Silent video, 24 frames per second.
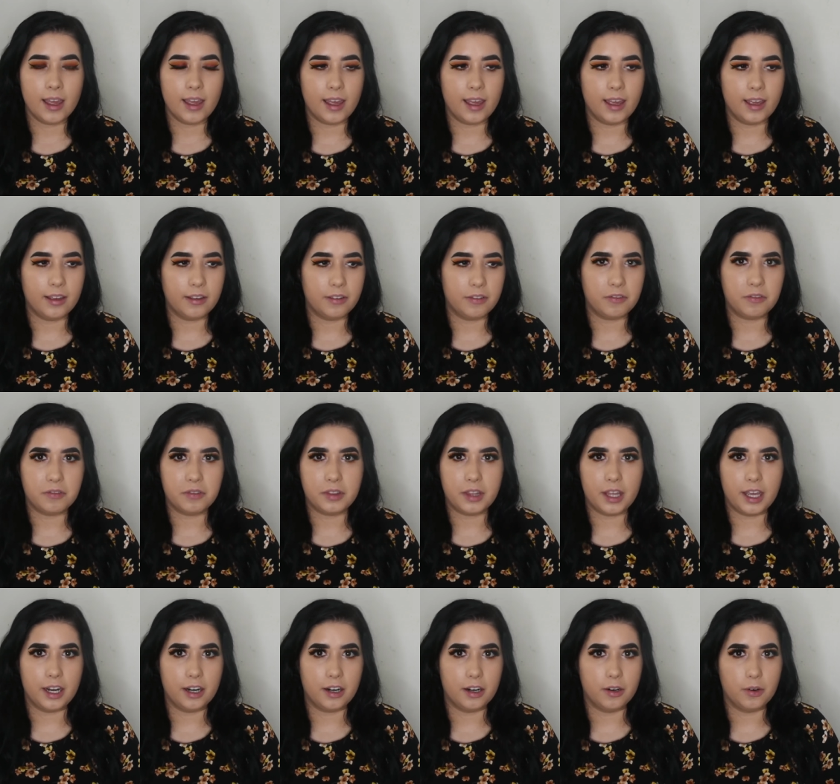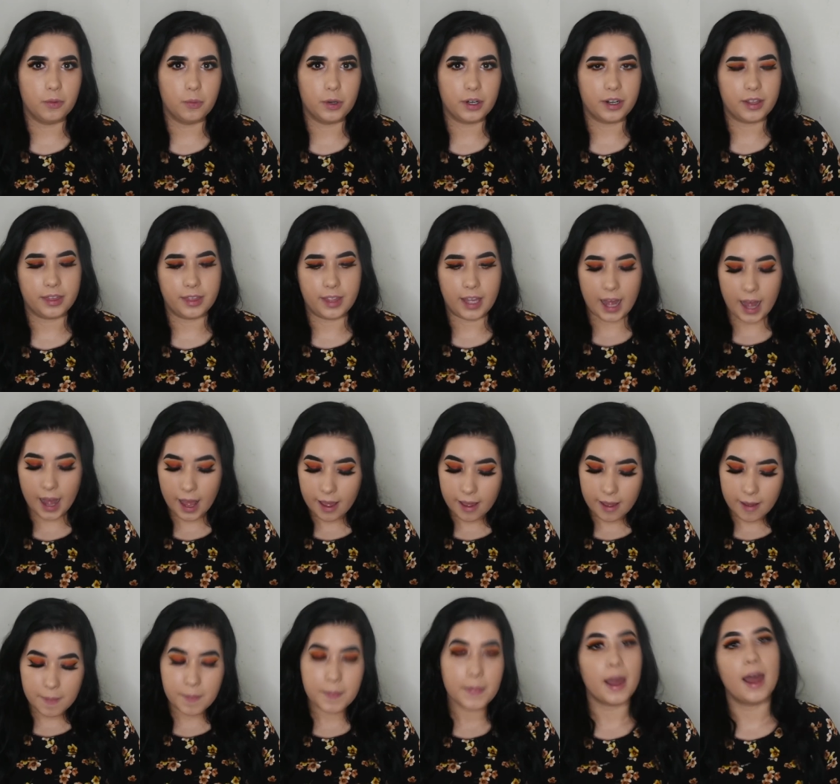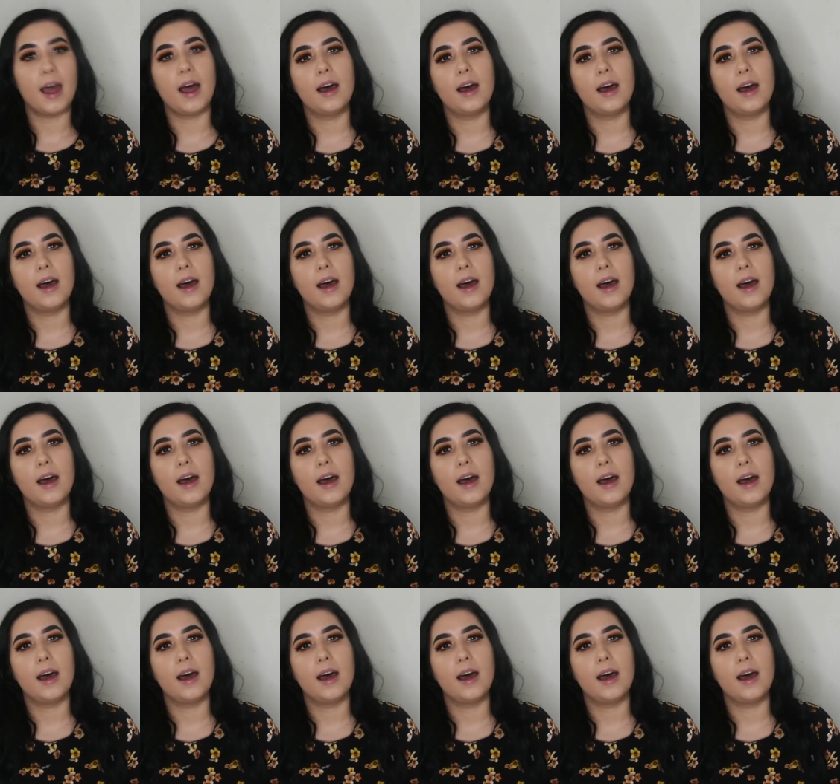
if they're worth the hype.